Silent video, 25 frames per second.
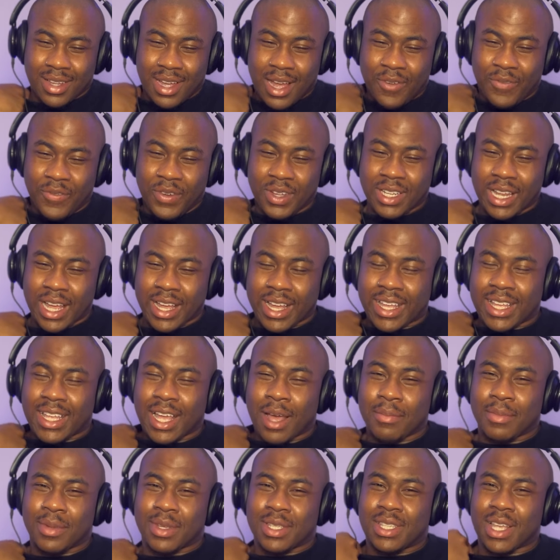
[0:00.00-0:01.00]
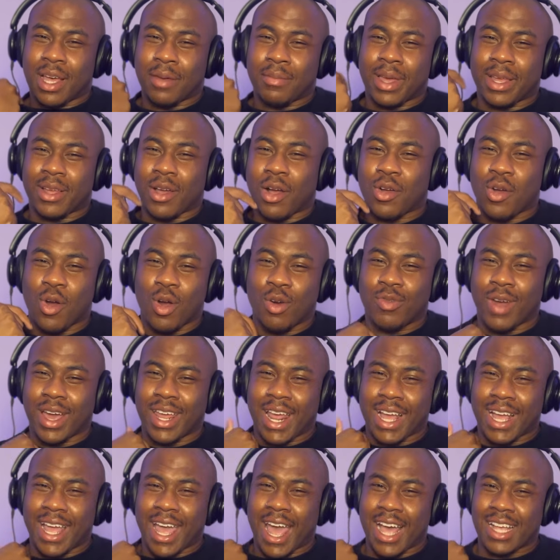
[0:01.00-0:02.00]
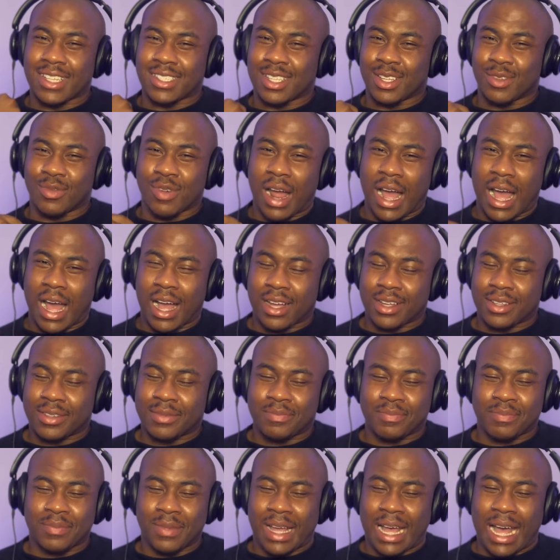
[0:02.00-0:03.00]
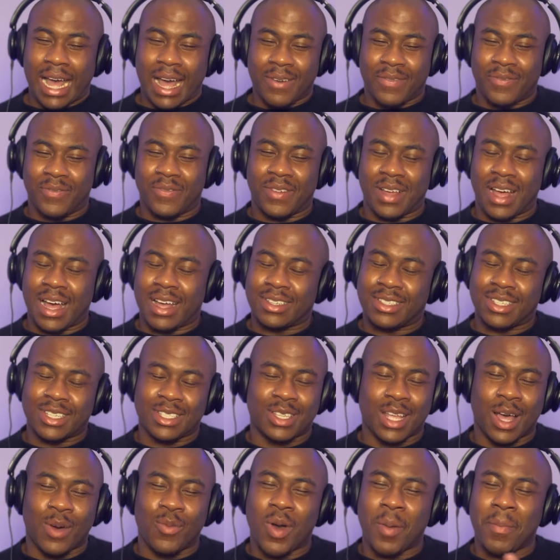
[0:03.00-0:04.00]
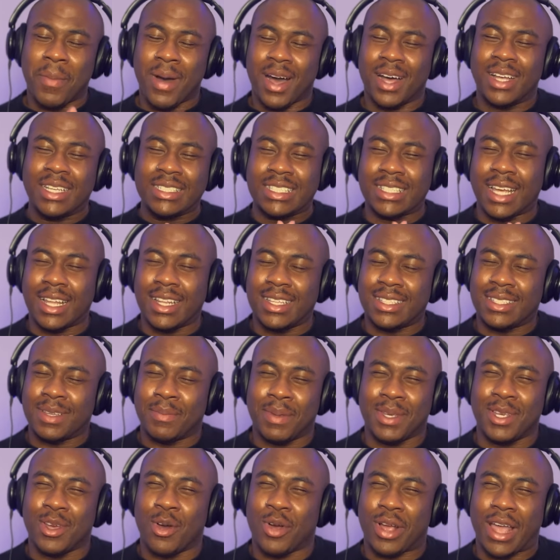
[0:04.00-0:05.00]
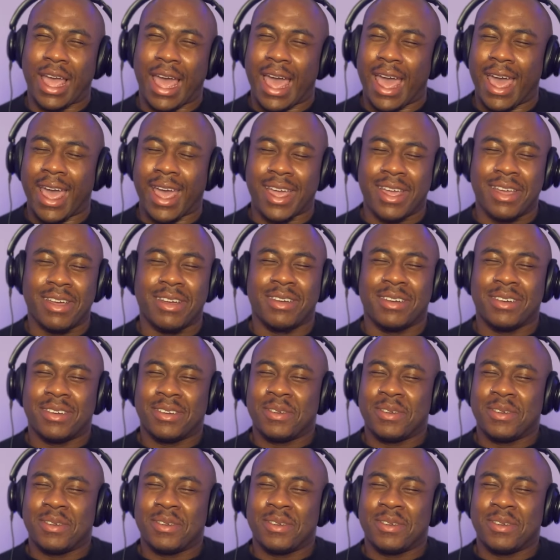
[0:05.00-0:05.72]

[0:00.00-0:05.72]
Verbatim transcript: I feel like something like I'm going to go right at Casterly Rock. I, I just, I want my Unsullied to be okay.